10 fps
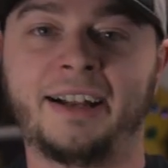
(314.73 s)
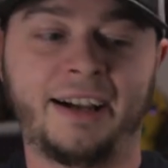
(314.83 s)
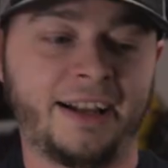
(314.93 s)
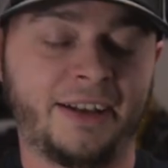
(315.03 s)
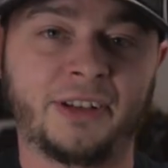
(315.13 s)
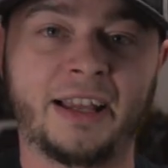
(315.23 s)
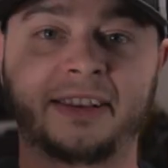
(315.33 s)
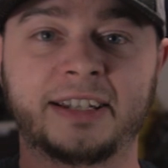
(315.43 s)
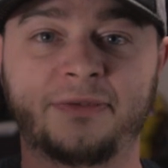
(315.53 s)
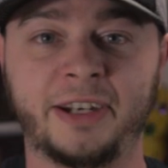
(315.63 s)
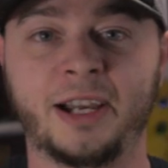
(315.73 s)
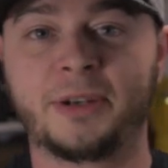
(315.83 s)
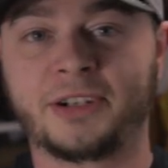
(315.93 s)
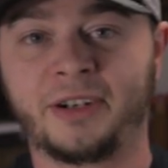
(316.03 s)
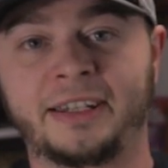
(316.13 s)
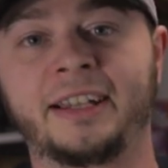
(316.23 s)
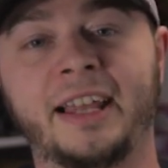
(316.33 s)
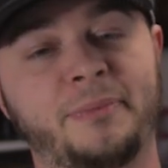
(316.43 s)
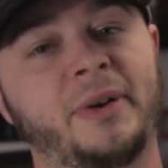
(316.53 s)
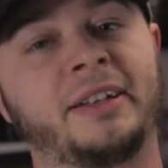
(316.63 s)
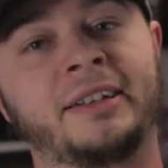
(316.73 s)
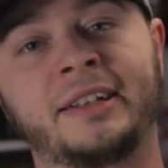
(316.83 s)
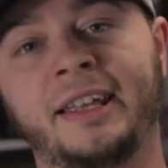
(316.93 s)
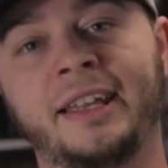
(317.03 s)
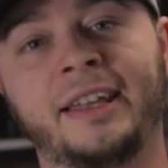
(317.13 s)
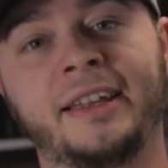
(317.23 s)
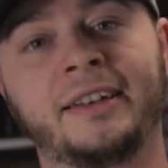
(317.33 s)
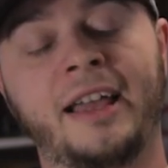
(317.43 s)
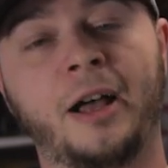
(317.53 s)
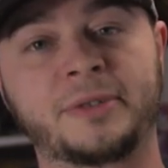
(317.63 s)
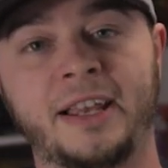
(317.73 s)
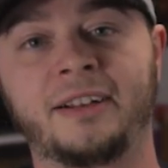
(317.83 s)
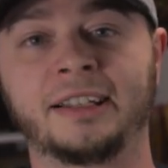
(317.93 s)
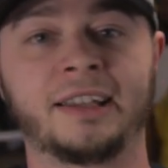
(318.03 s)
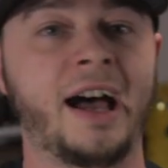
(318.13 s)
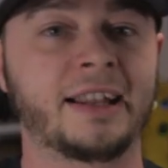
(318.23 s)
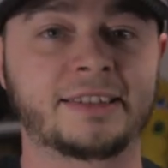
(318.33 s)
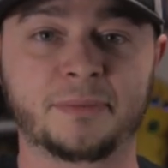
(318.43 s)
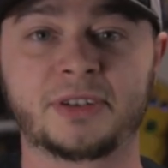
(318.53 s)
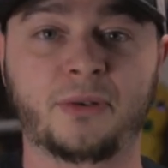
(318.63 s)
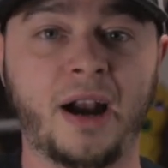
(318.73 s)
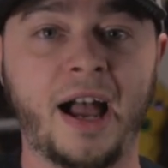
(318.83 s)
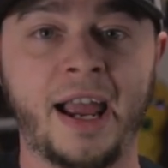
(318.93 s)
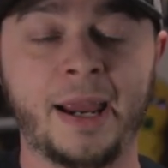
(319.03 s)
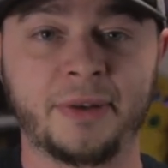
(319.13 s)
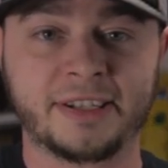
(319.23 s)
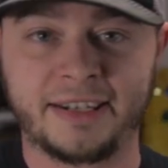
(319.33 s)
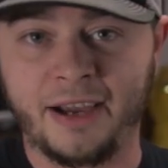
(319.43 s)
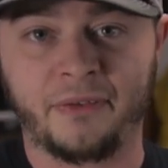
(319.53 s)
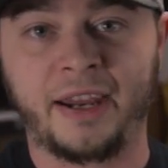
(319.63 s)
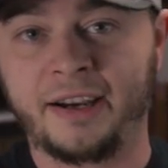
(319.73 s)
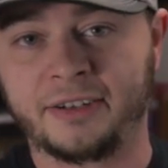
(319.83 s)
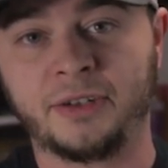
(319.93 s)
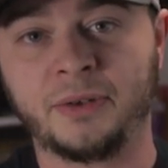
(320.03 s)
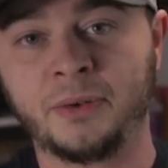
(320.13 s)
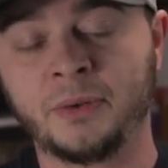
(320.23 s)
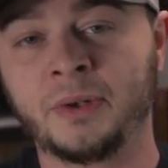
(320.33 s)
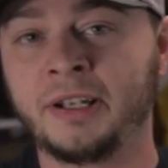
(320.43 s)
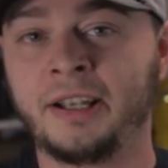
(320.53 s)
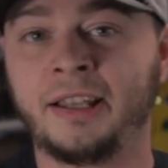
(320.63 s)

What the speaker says: If you like this video, be sure to hit that like button. It helps out a lot. Subscribe is down there too,